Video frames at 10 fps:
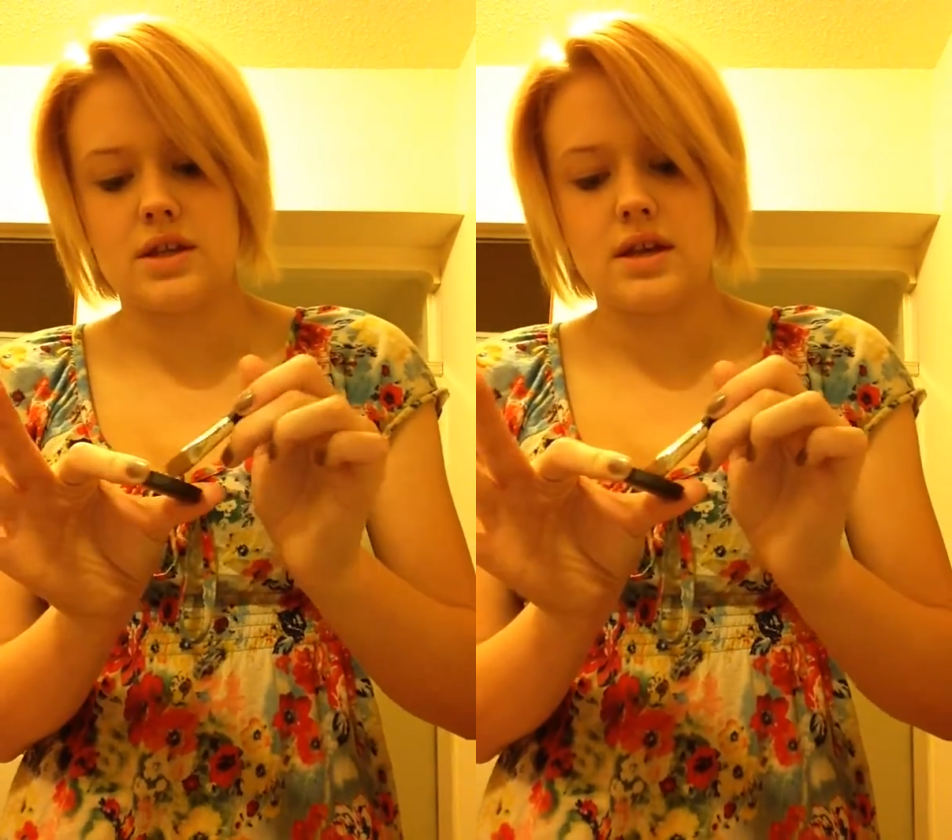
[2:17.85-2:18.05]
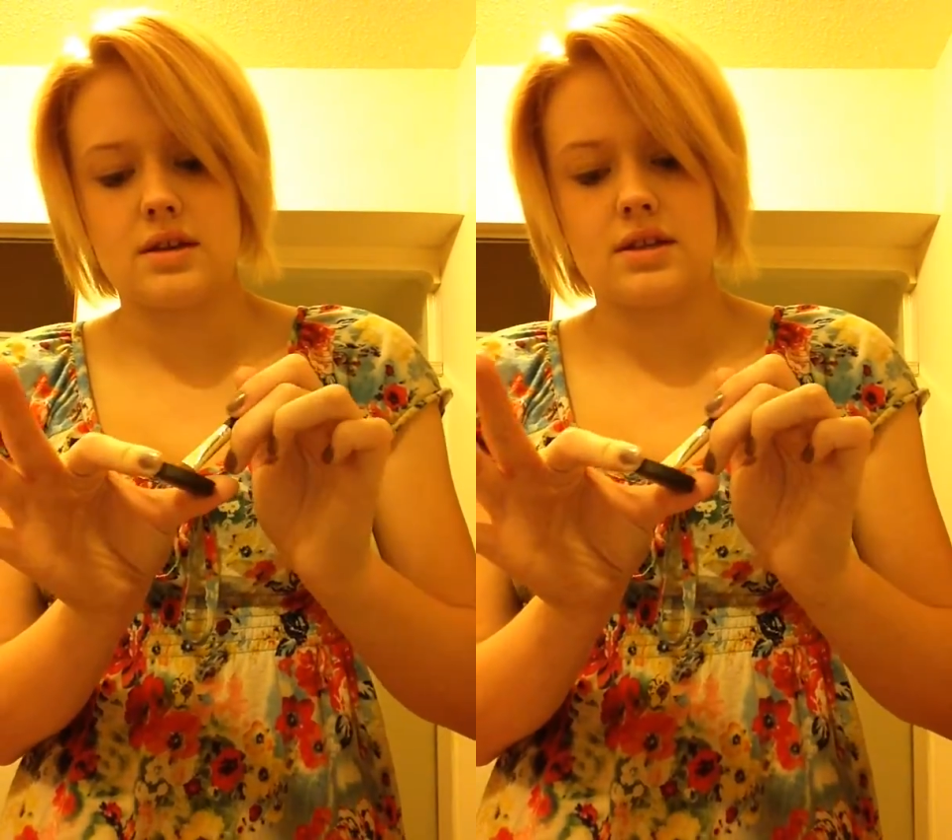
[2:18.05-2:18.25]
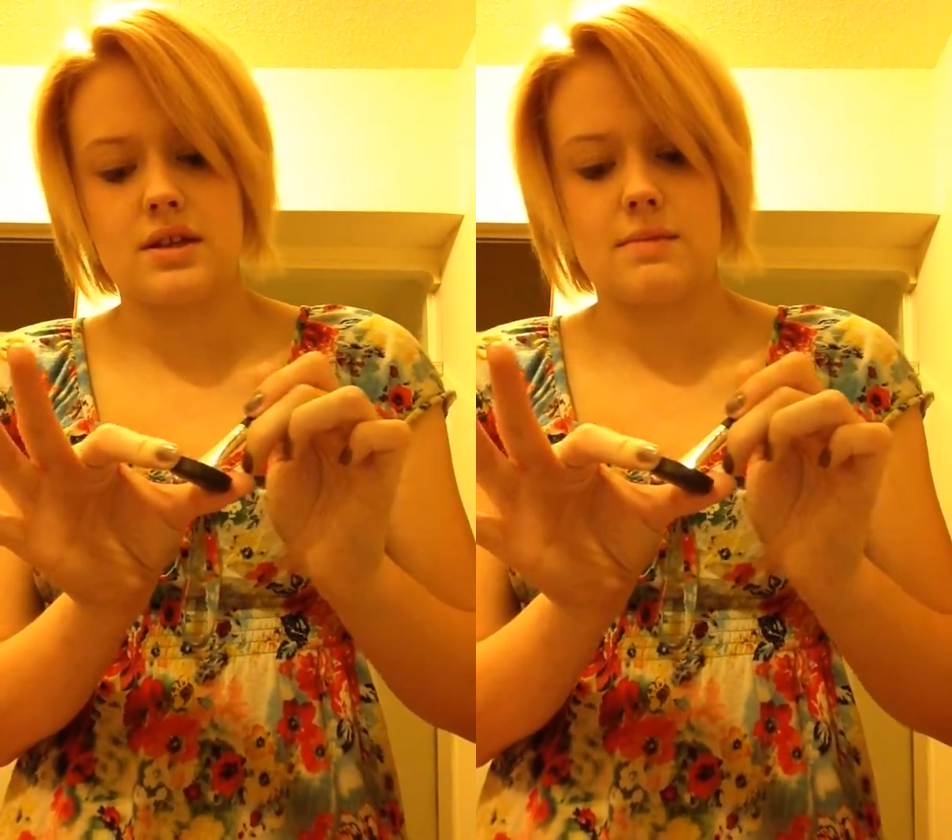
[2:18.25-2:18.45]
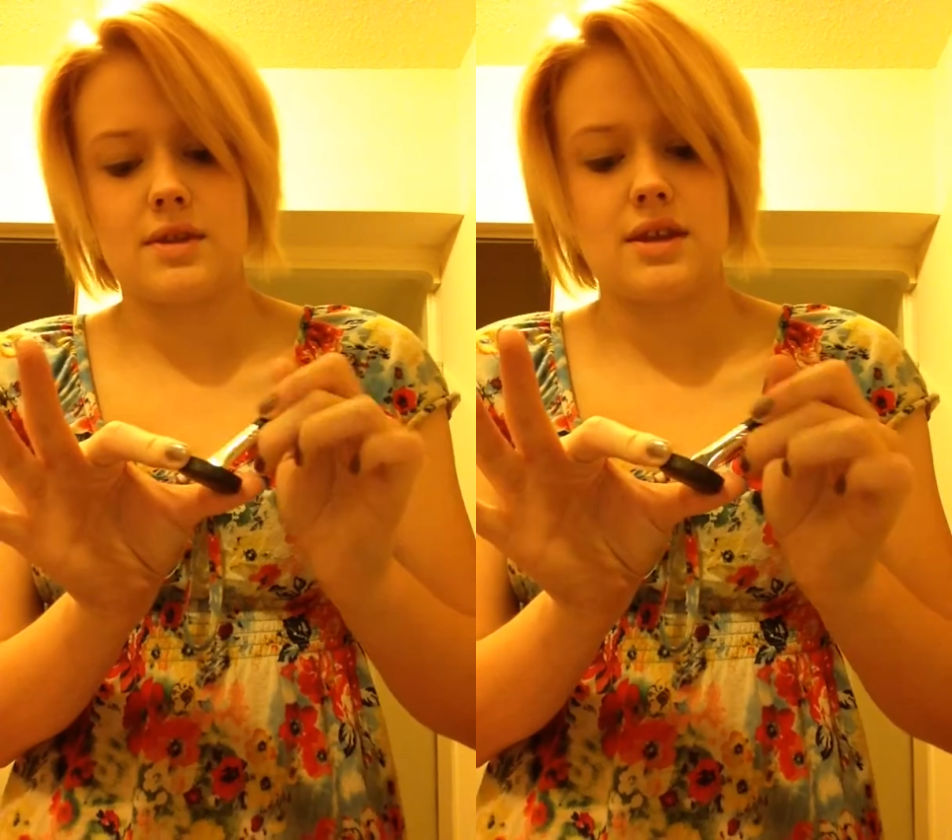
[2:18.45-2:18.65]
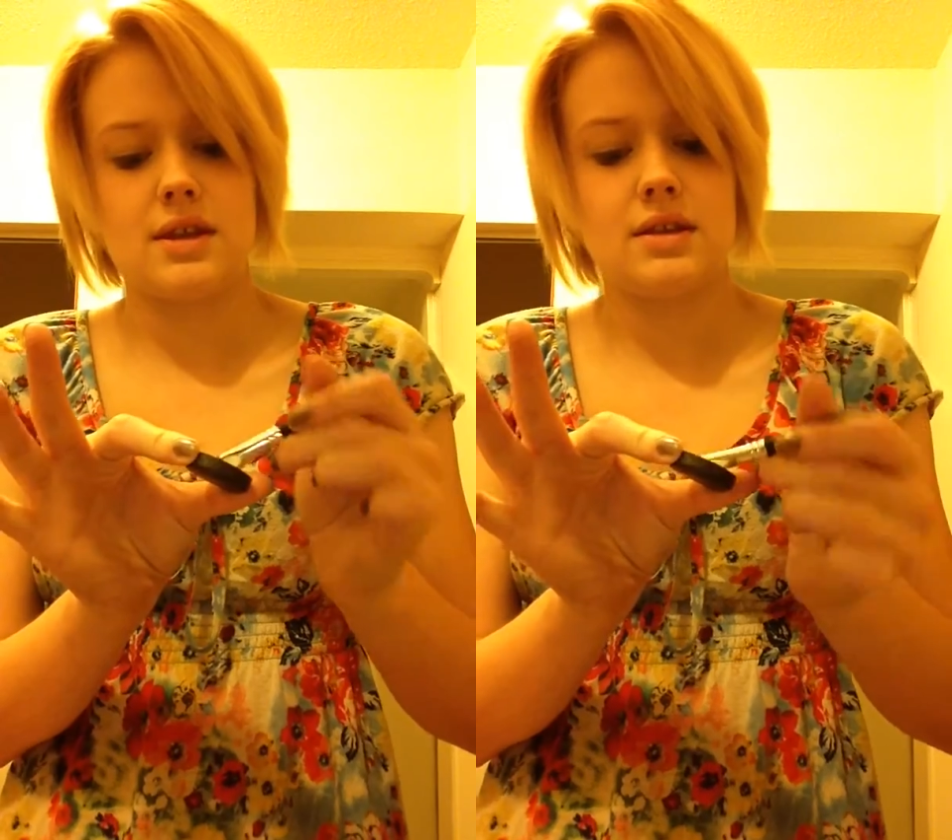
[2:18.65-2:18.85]
take some
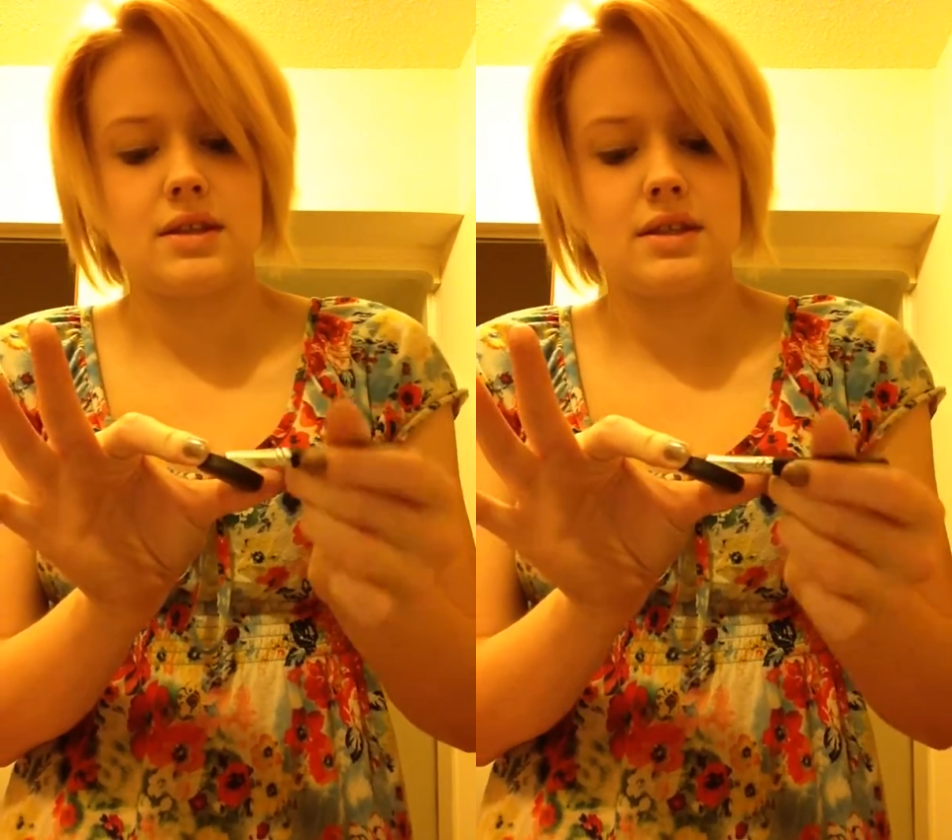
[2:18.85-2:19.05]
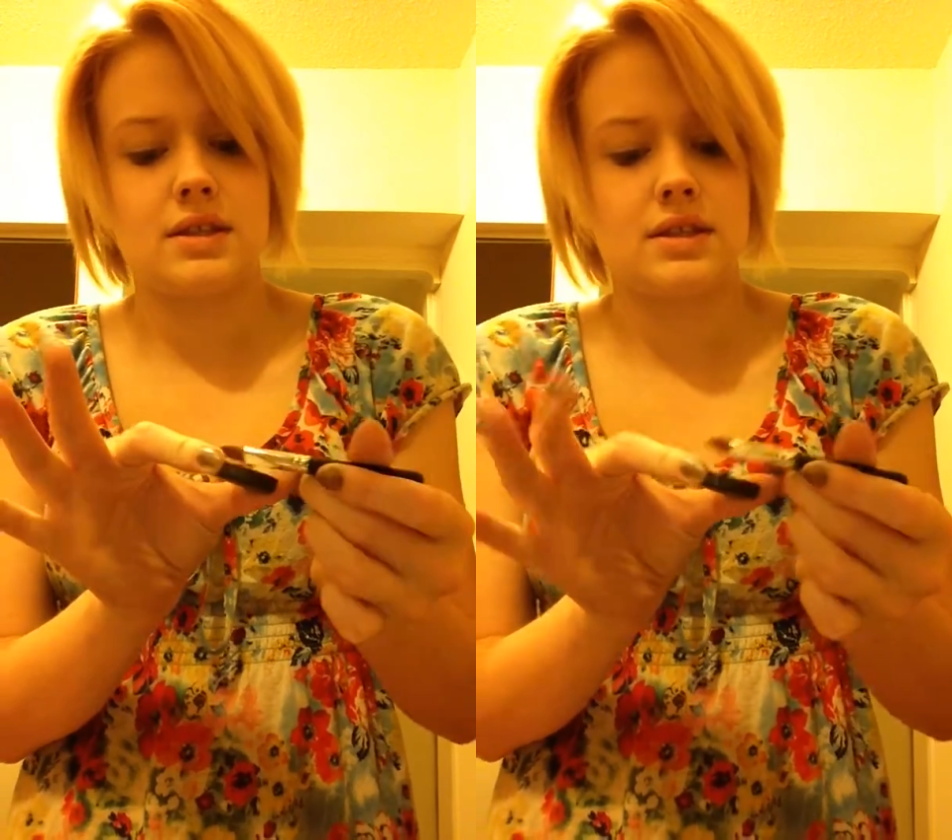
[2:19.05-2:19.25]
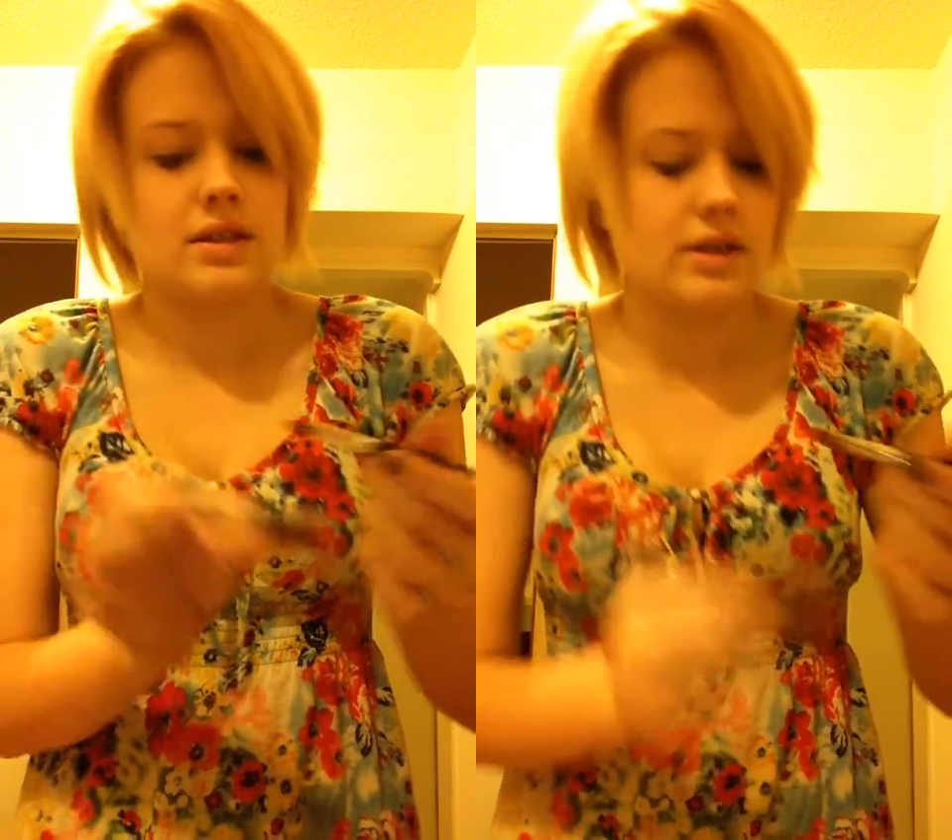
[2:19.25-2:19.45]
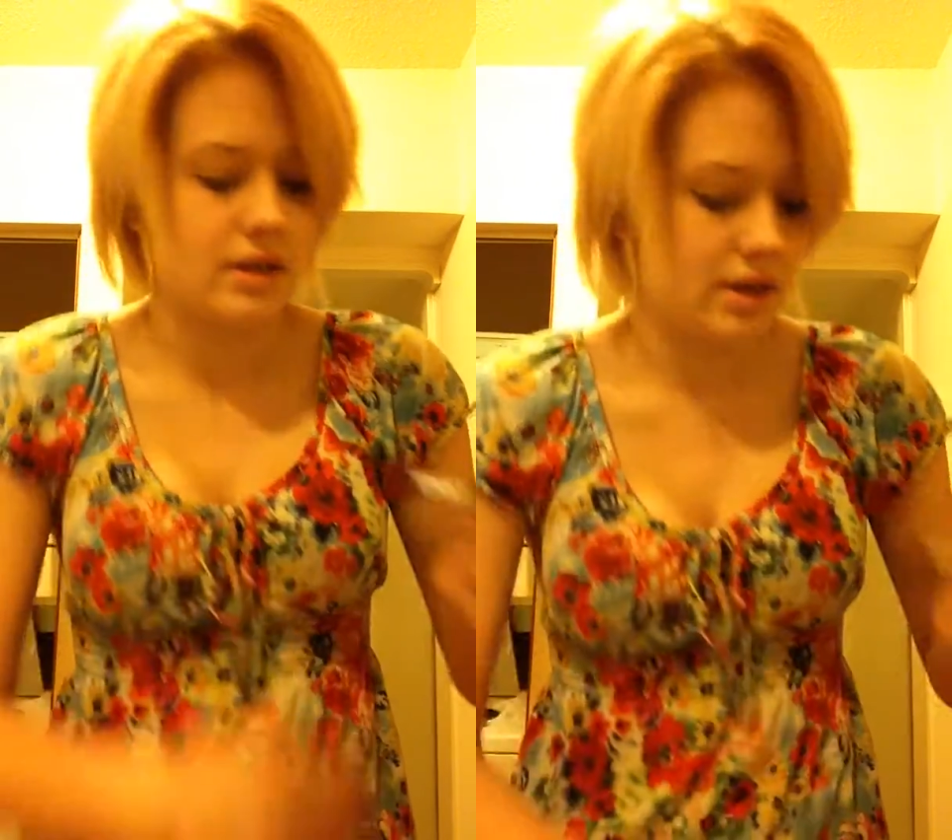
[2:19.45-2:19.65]
of this,